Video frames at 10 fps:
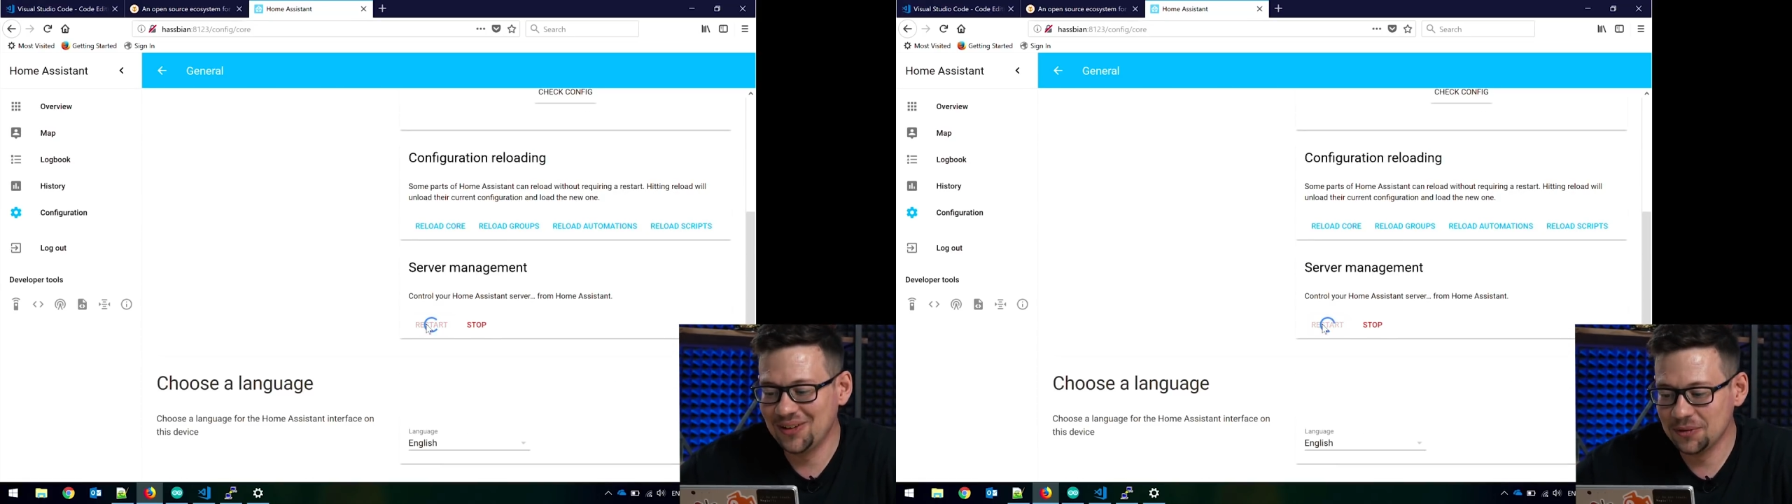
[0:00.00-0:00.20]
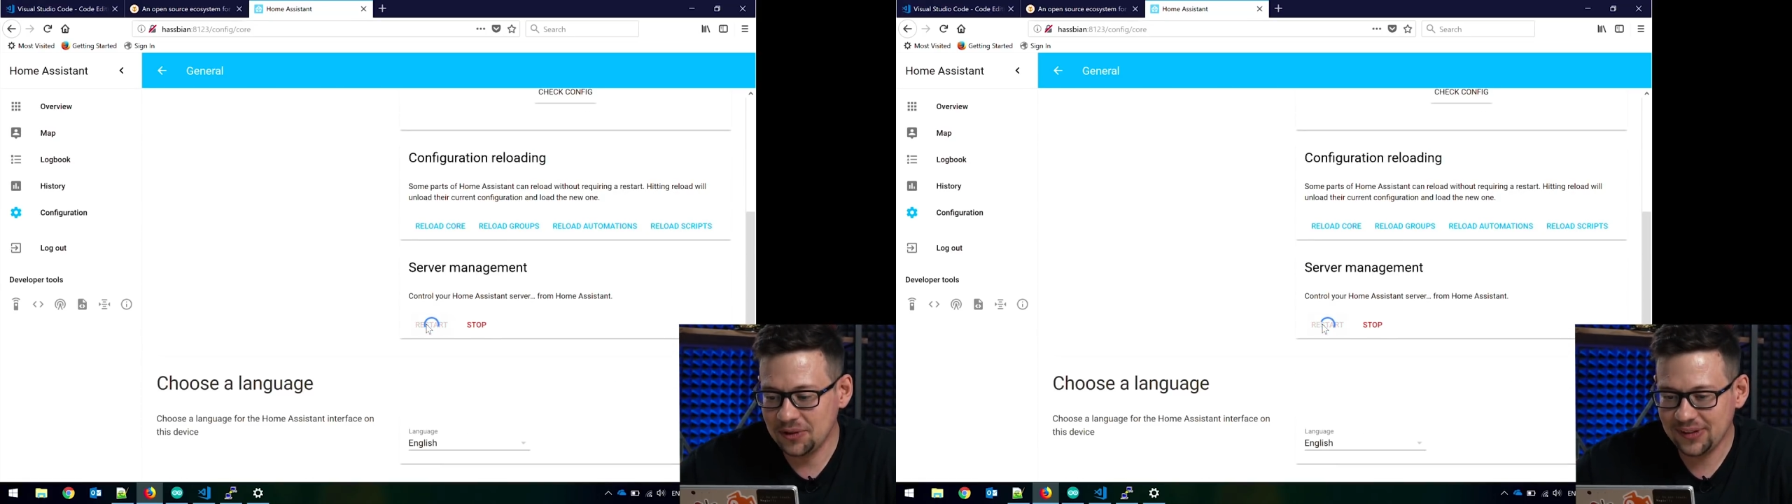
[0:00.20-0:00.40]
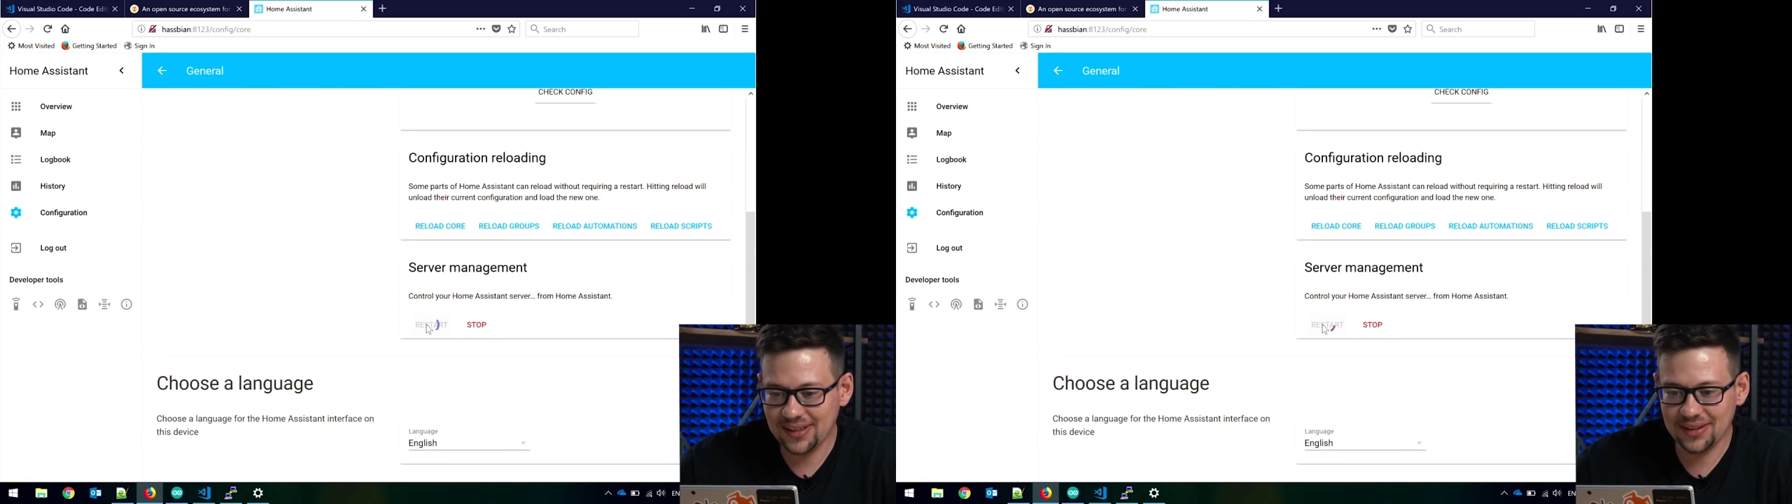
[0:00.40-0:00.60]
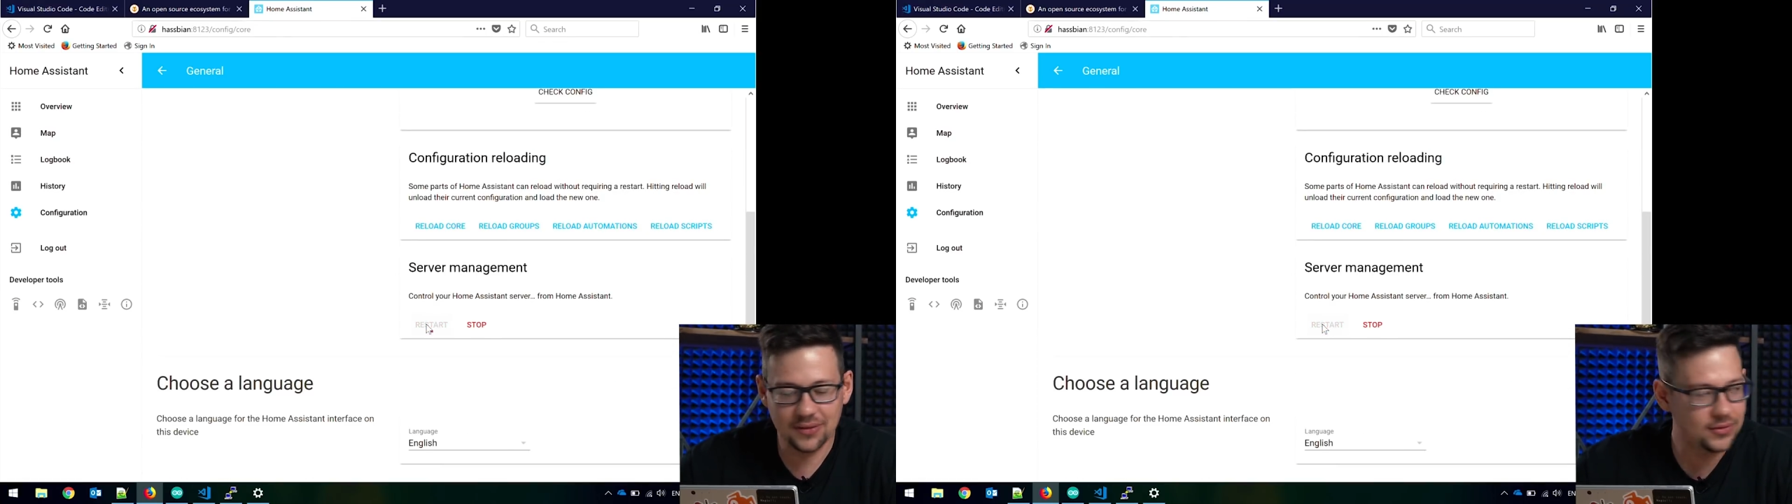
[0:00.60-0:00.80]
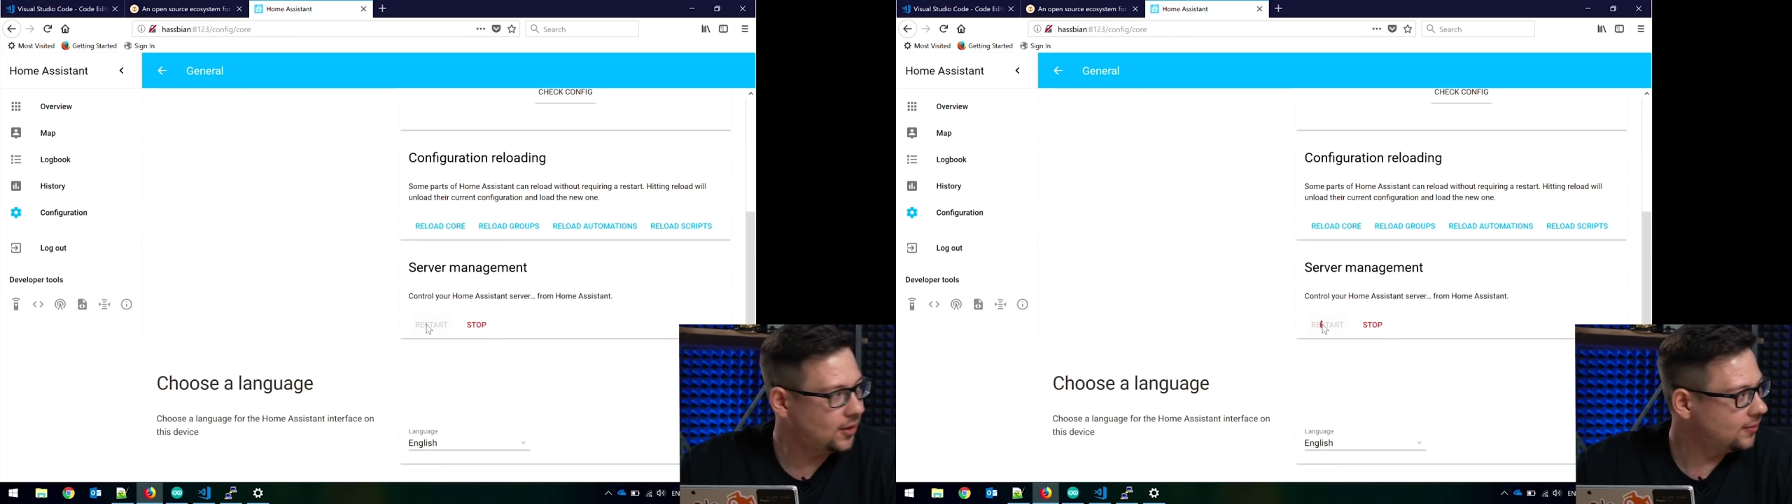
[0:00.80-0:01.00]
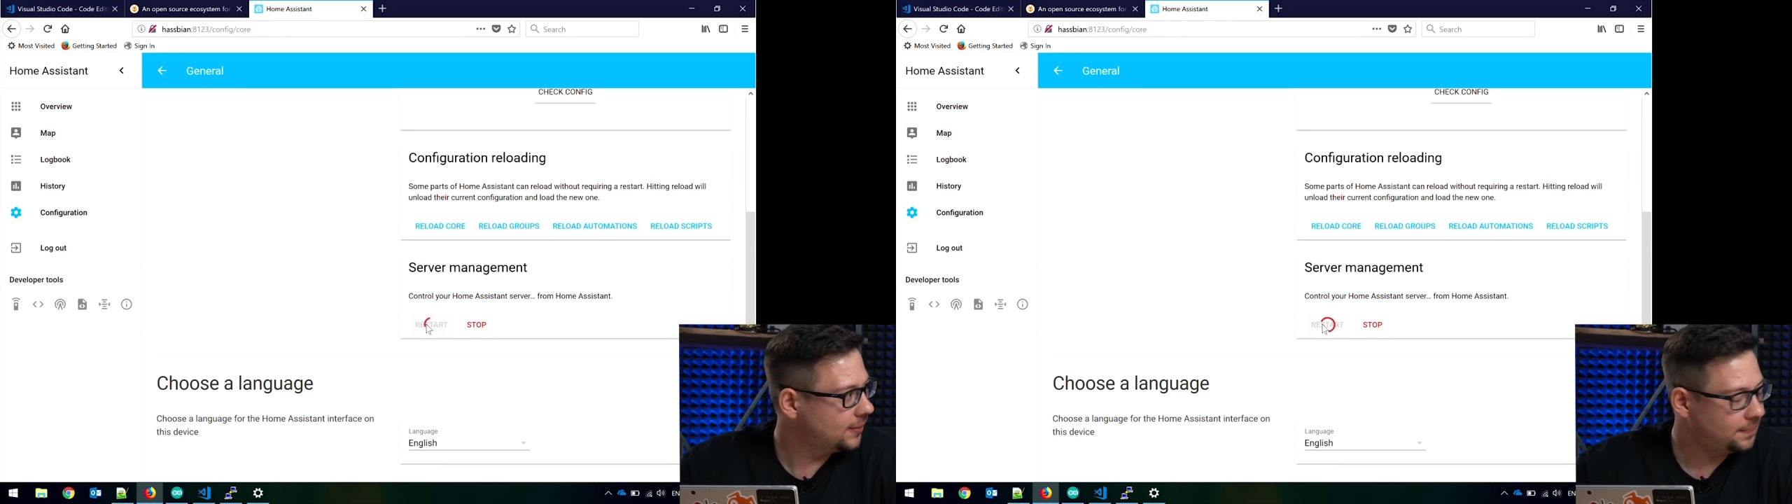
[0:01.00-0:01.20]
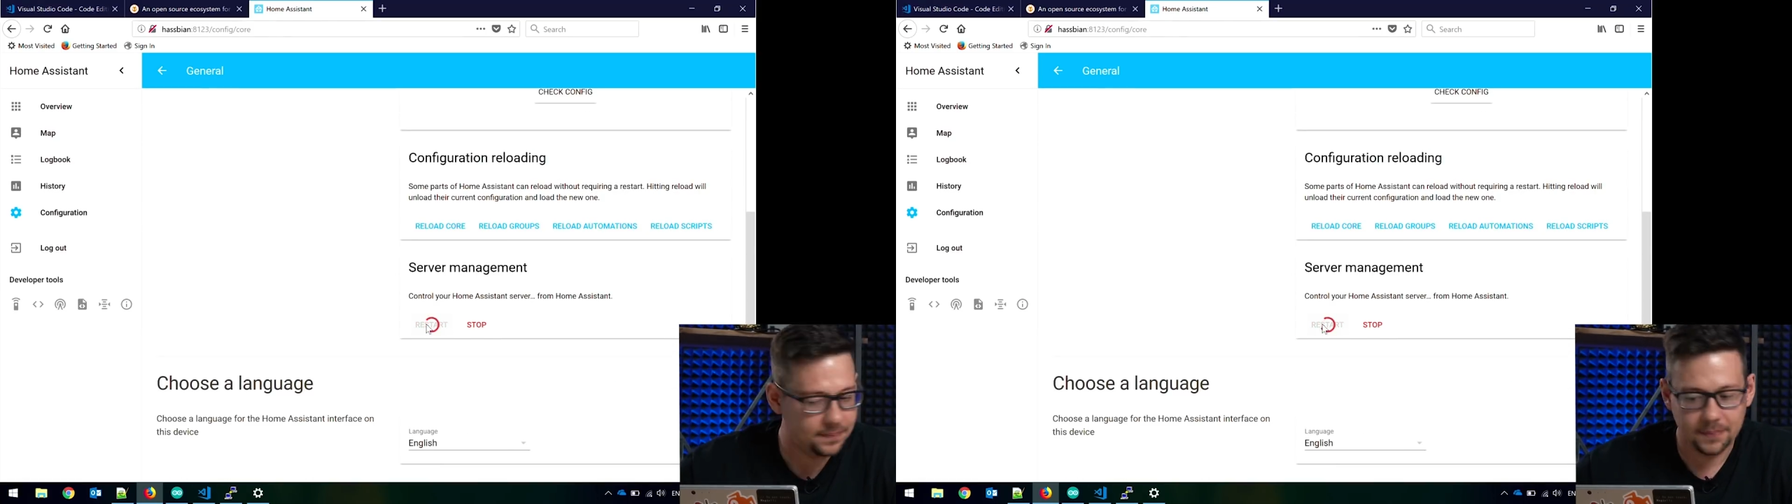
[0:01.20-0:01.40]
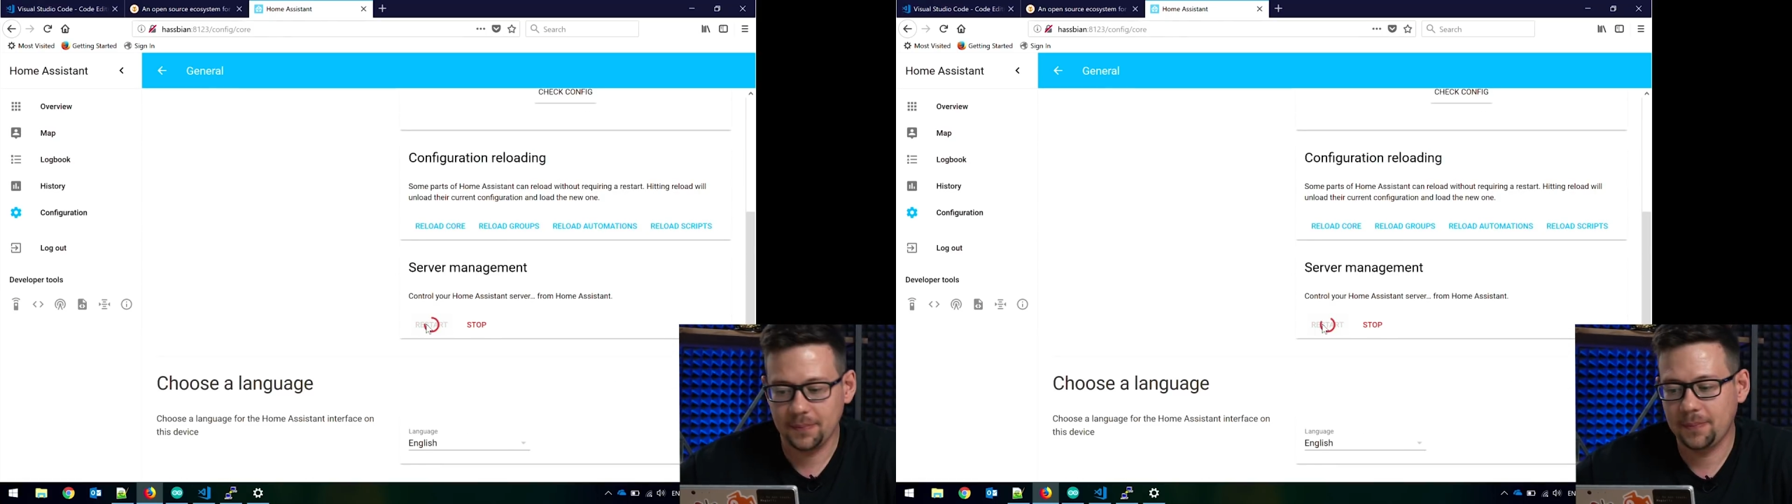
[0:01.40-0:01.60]
we restart the server.
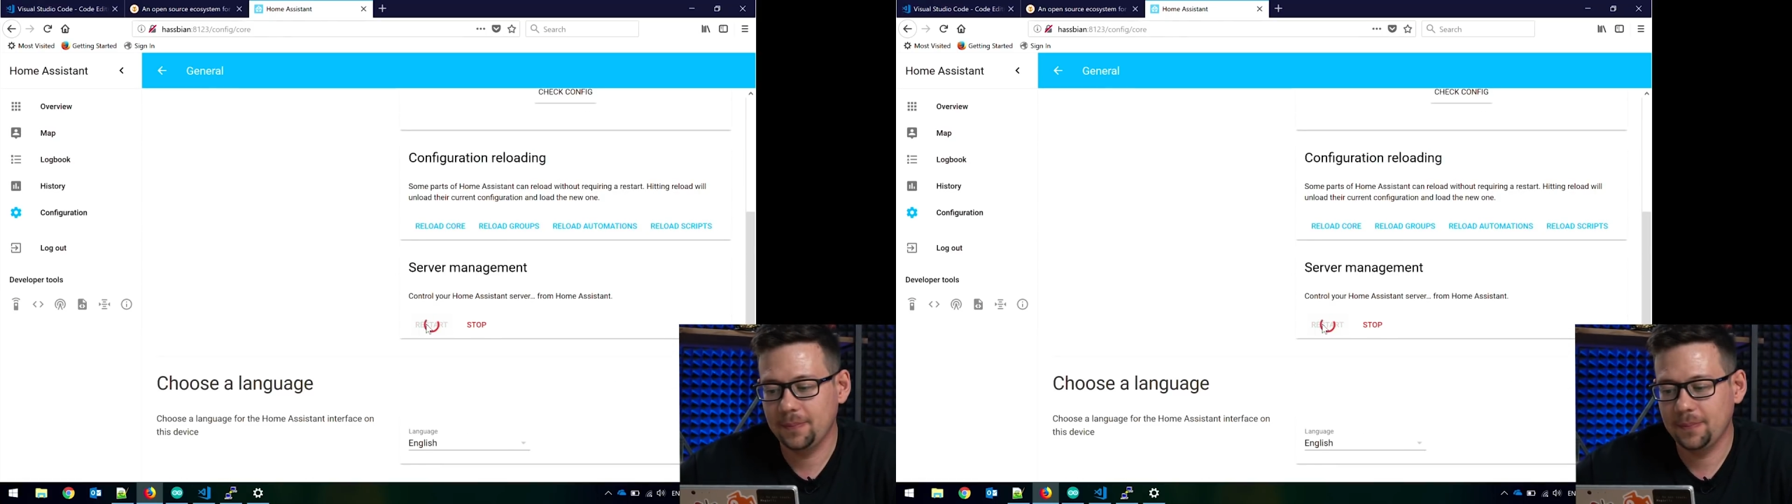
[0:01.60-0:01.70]
Uh-huh.